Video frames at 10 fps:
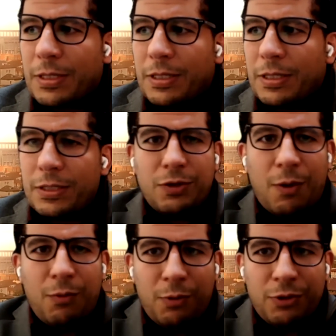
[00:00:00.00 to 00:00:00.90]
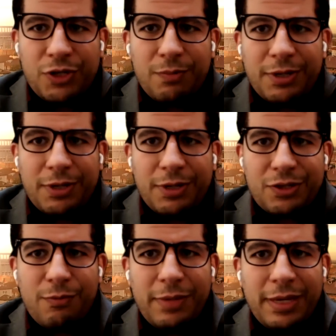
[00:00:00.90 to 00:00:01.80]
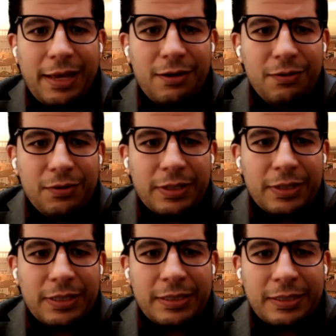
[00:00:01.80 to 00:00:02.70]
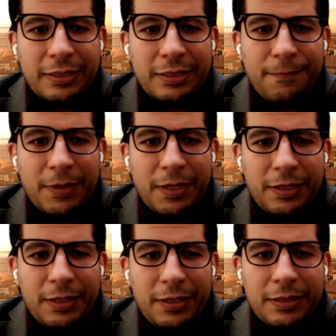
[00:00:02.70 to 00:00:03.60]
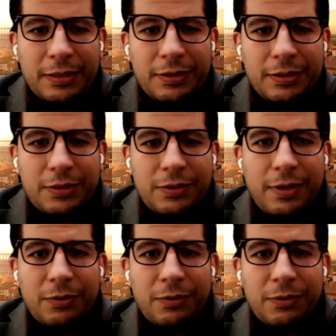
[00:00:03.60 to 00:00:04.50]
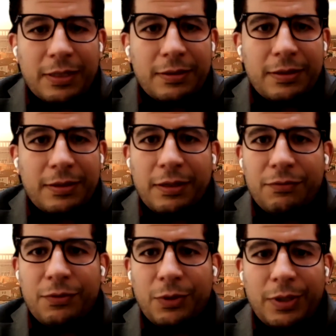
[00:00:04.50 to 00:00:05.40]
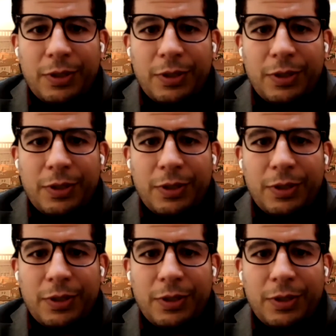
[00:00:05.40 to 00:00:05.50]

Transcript: So I will share my screen with me now, and so that you can follow up.